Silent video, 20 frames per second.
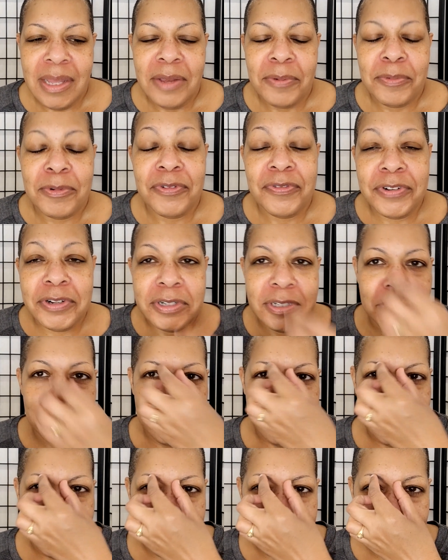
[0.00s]
Well, first,
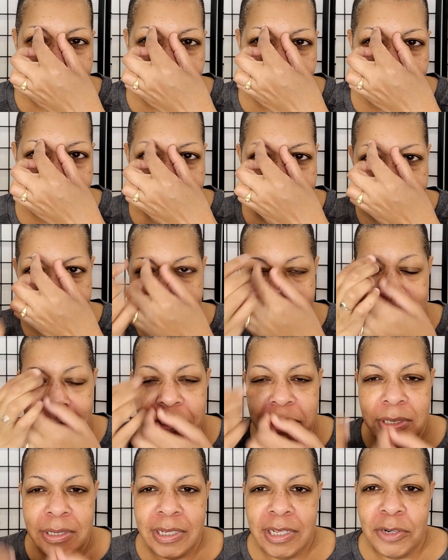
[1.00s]
well, he was holding it, and then he
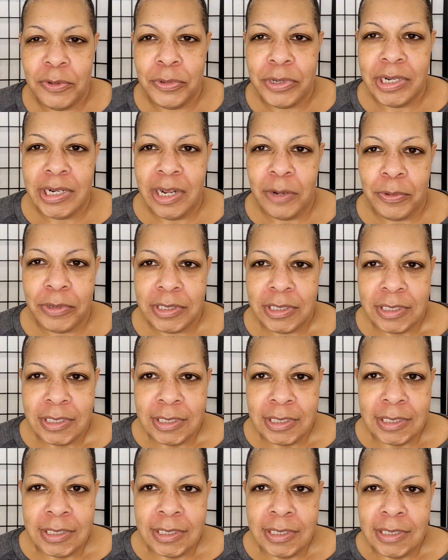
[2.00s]
put the needle in, and I went,
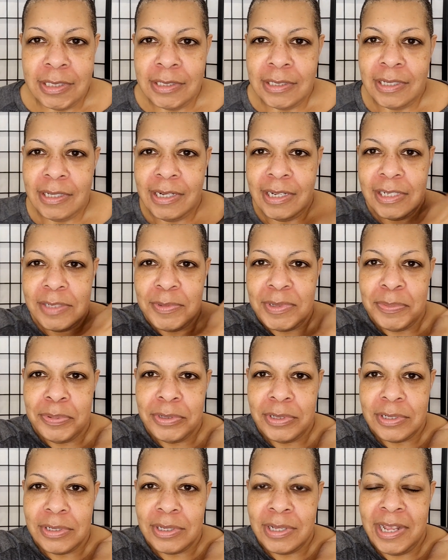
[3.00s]
and that's when he
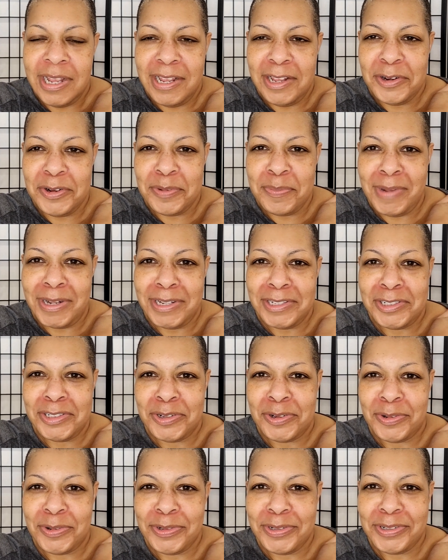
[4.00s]
put his hand on my
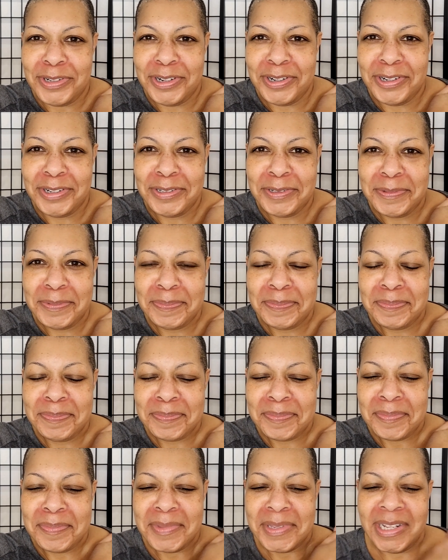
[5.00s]
shoulder,
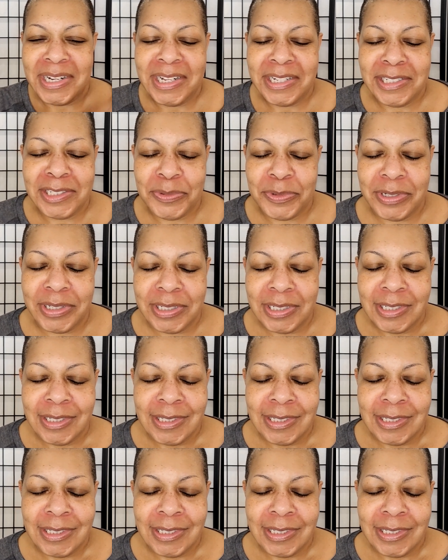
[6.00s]
and I just went,